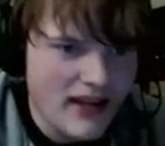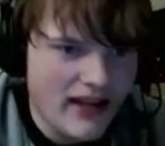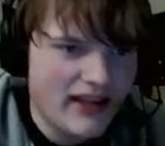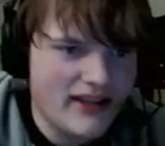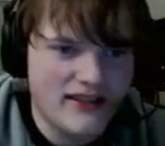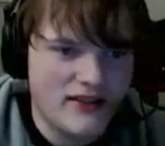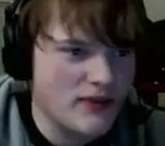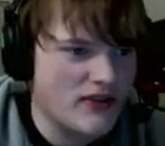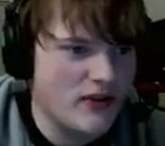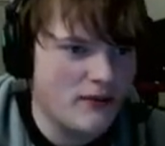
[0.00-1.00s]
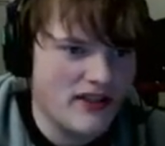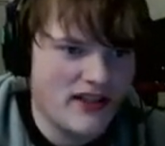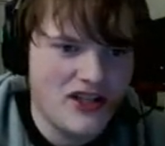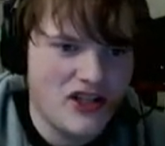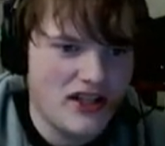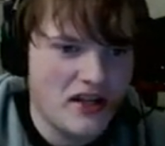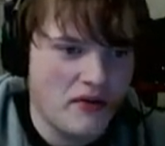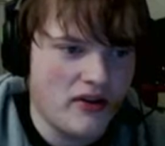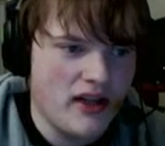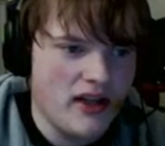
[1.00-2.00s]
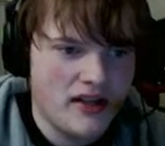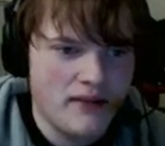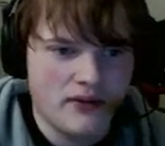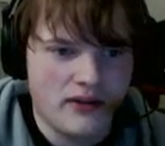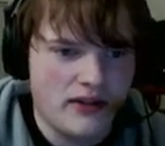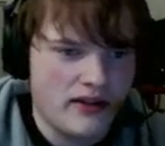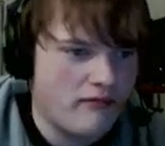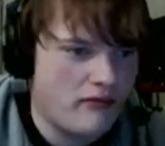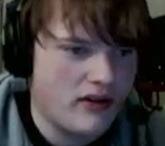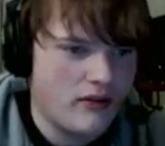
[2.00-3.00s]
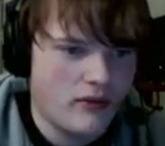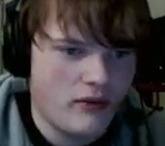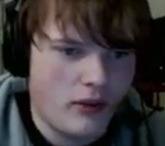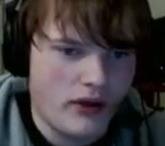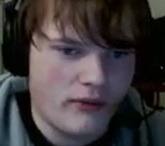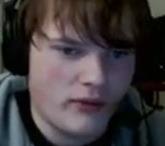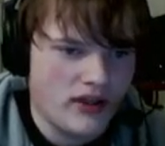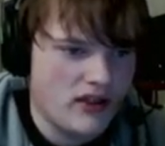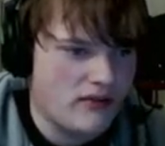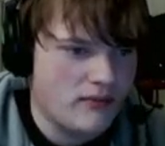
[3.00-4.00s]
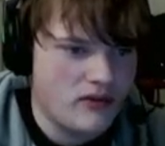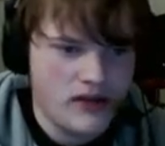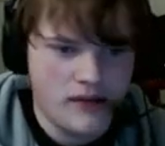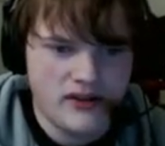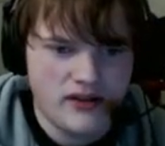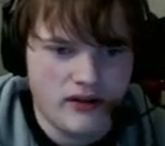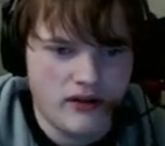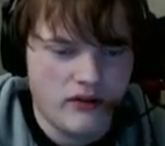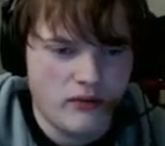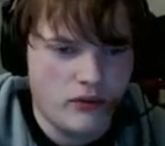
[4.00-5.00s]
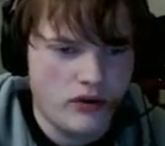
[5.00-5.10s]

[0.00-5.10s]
I guess this was Norman's kitchen table. He kept cleaning up, but there were water rings from 2 cups still there in the